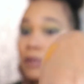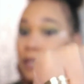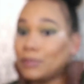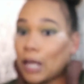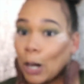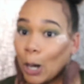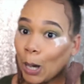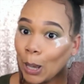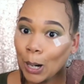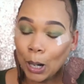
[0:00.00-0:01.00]
peep that
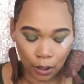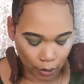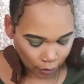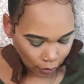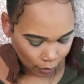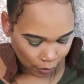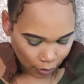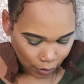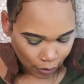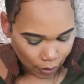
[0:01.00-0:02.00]
color?
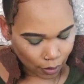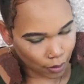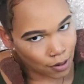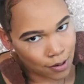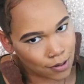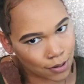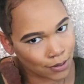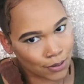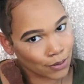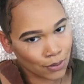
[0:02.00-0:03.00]

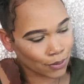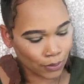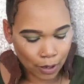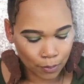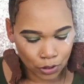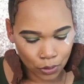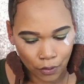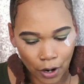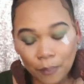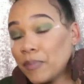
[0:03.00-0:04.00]
Girl, that'd be so
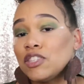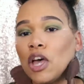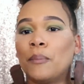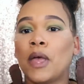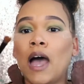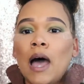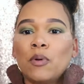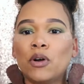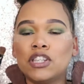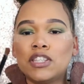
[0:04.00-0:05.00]
fire. So
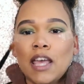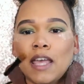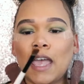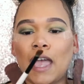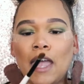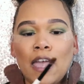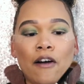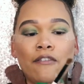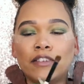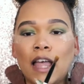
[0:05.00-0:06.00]
I'm going to take
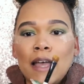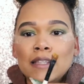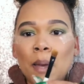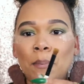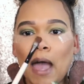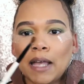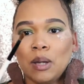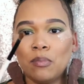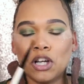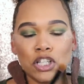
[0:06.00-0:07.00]
a flat
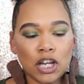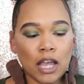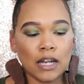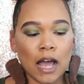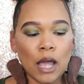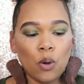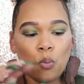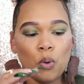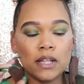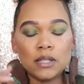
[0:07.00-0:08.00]
packing brush and I
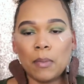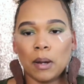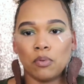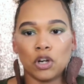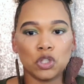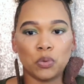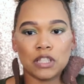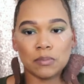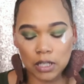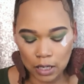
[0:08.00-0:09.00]
wet my brush with
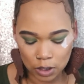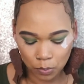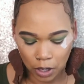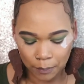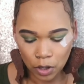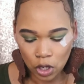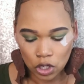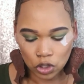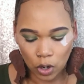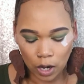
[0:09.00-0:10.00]
some setting spray.
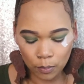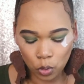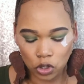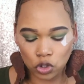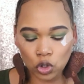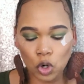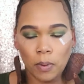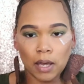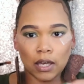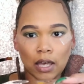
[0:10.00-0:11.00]
So I'm going to go back